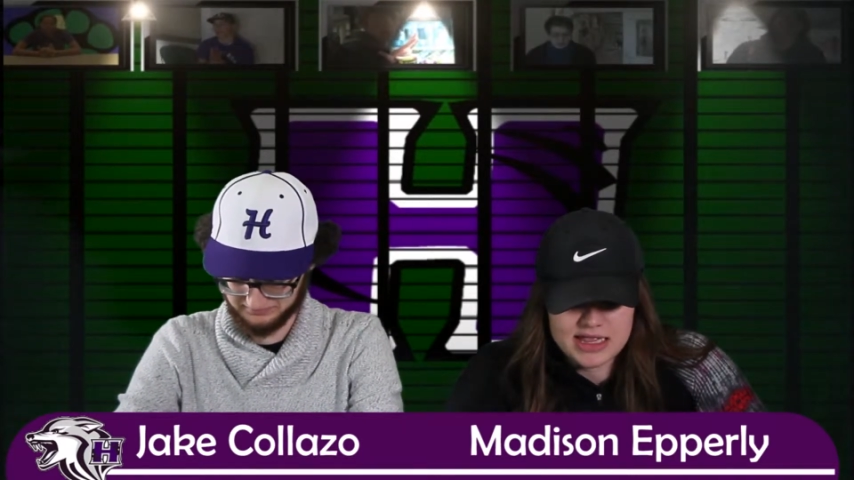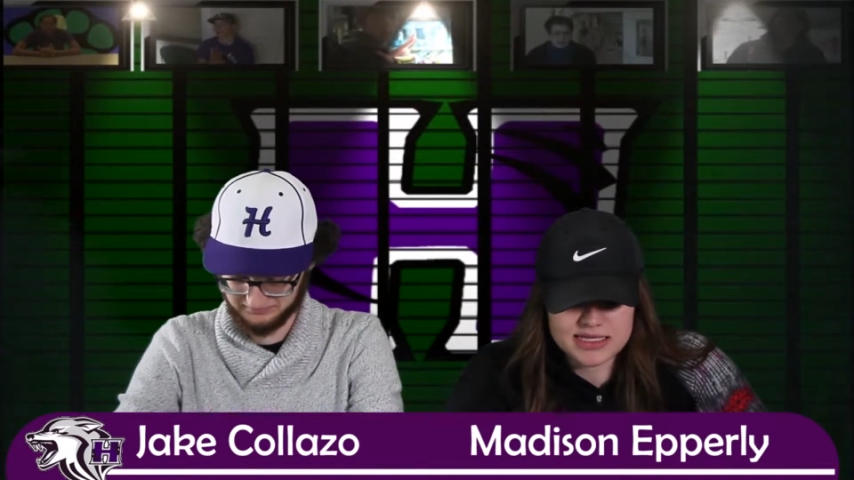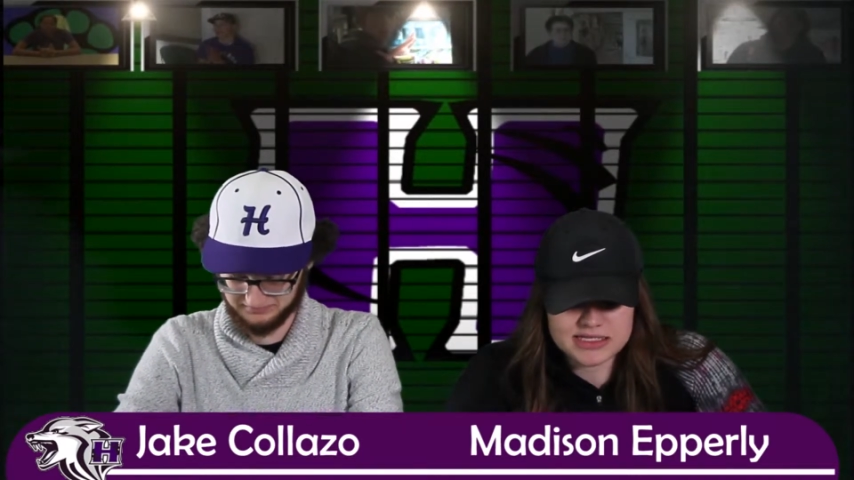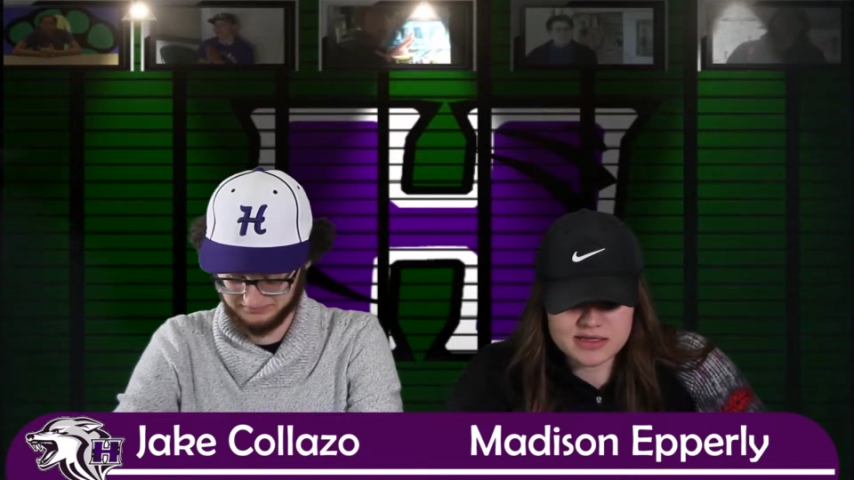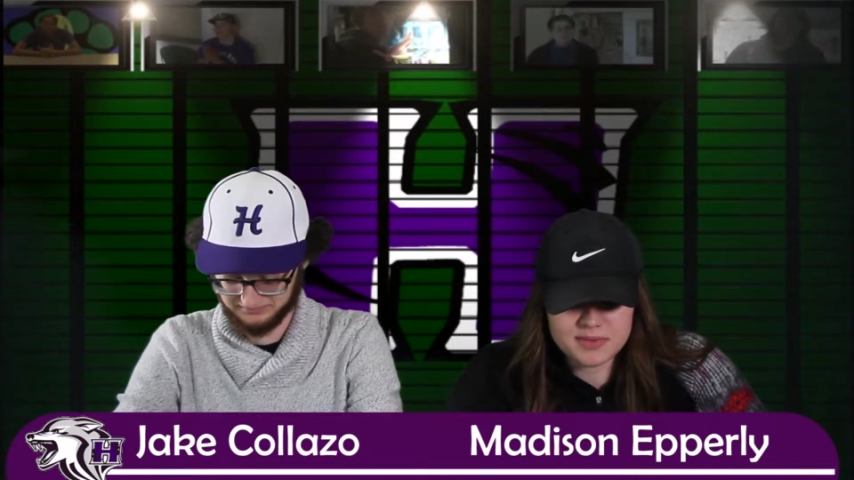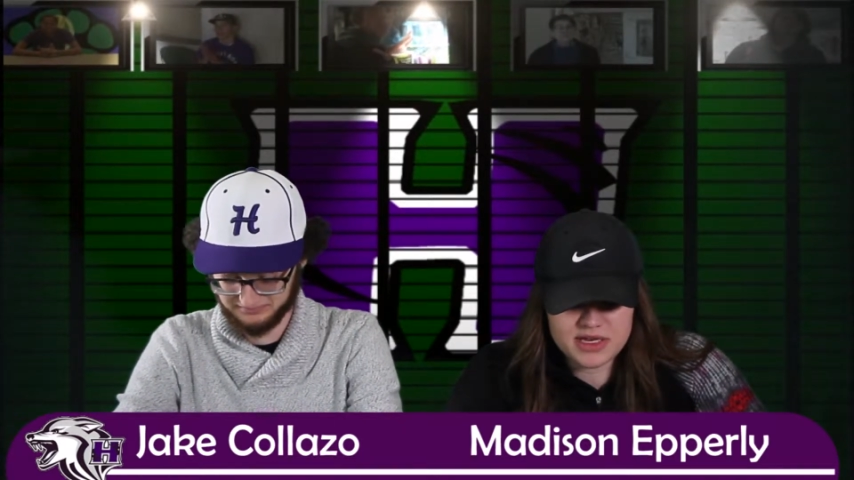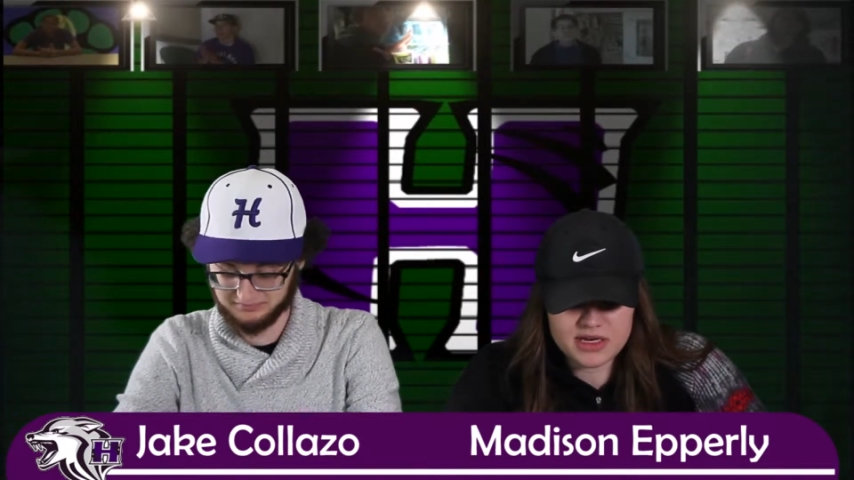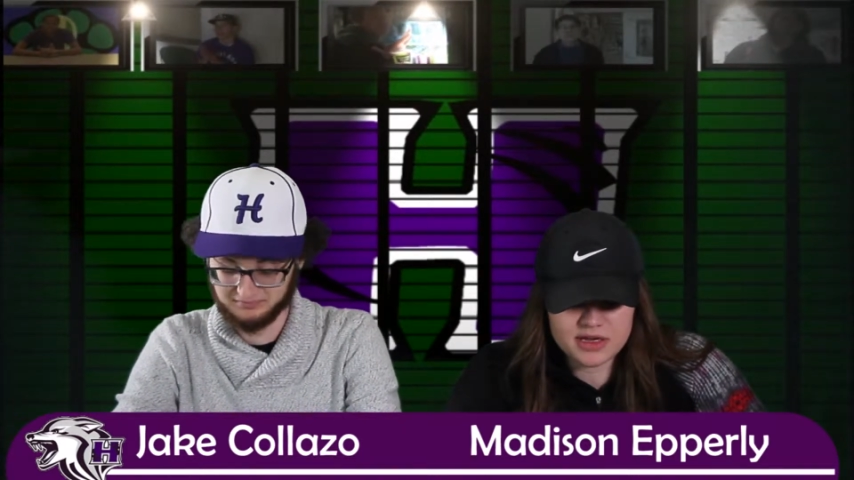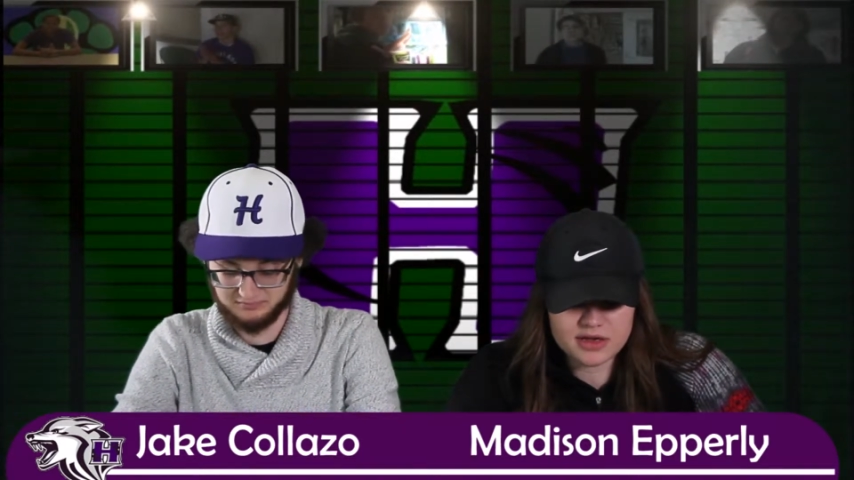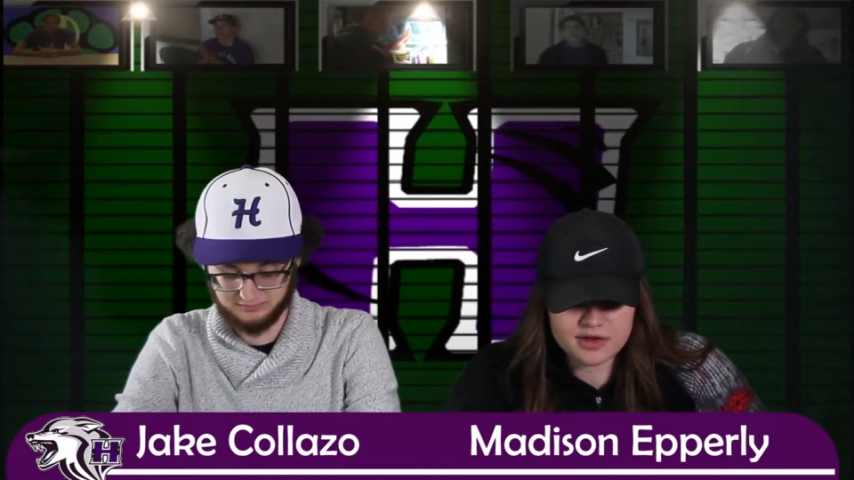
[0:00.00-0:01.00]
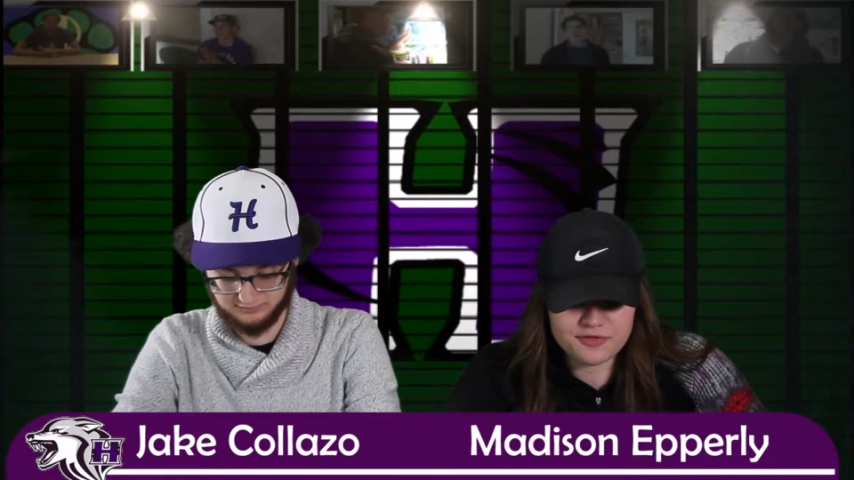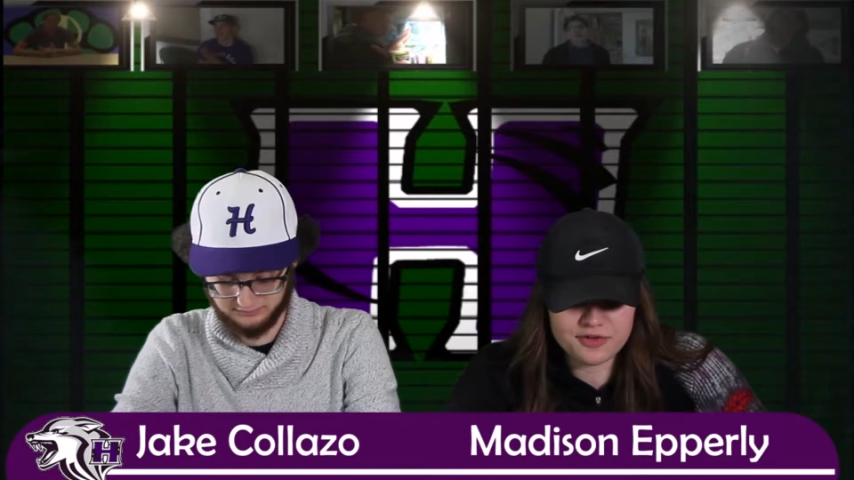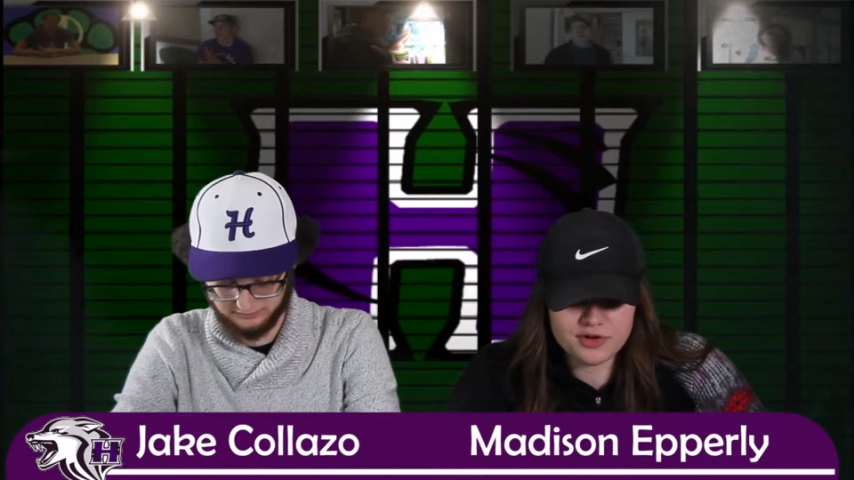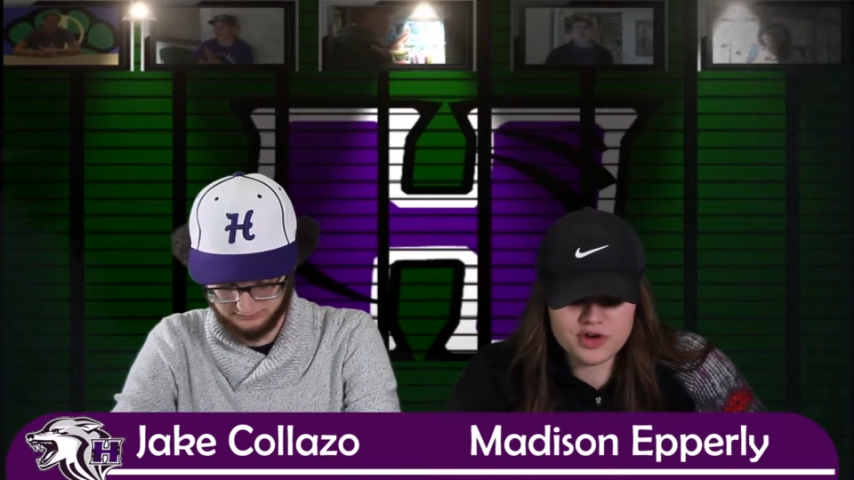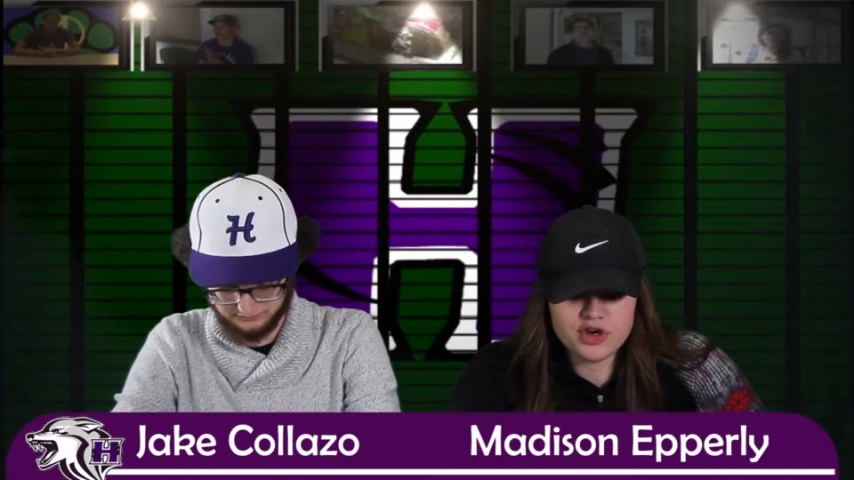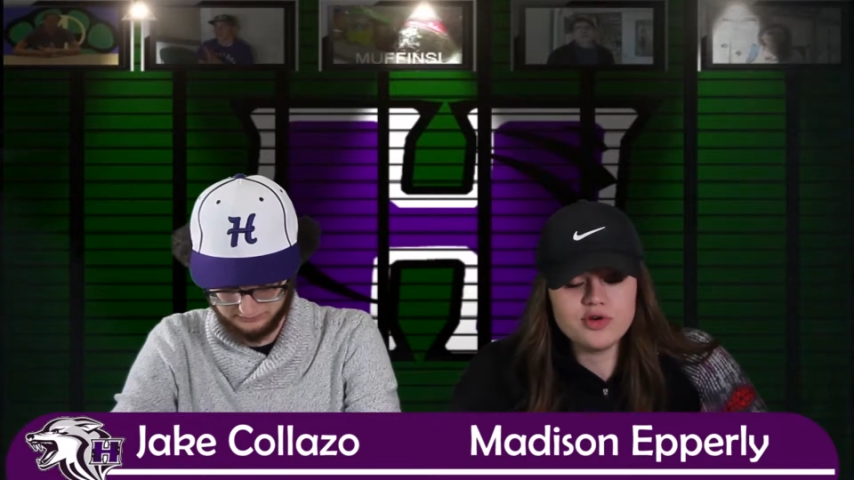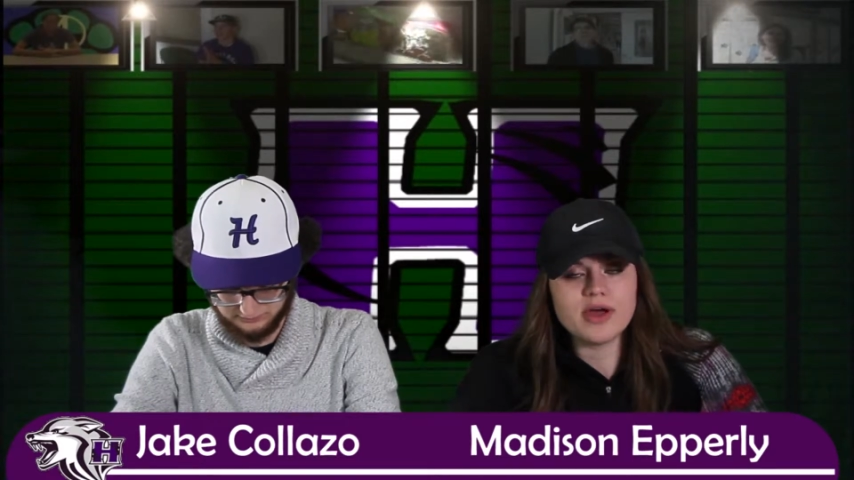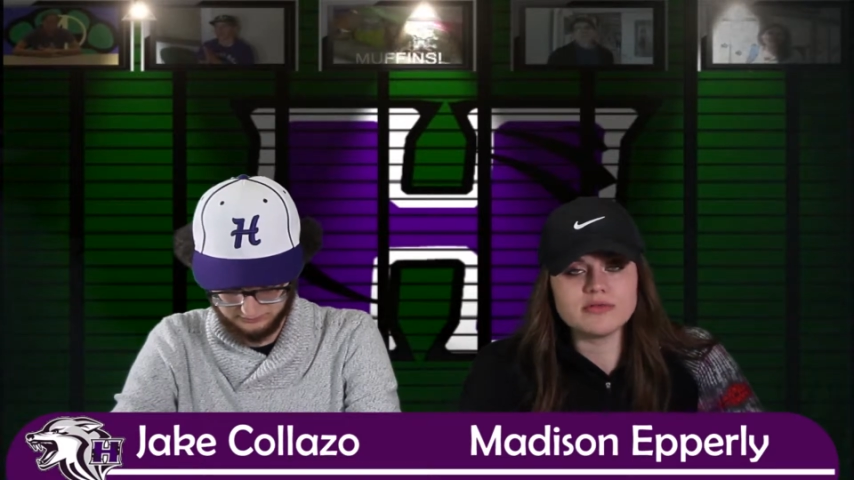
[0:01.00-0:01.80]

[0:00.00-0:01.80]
This is a meeting for new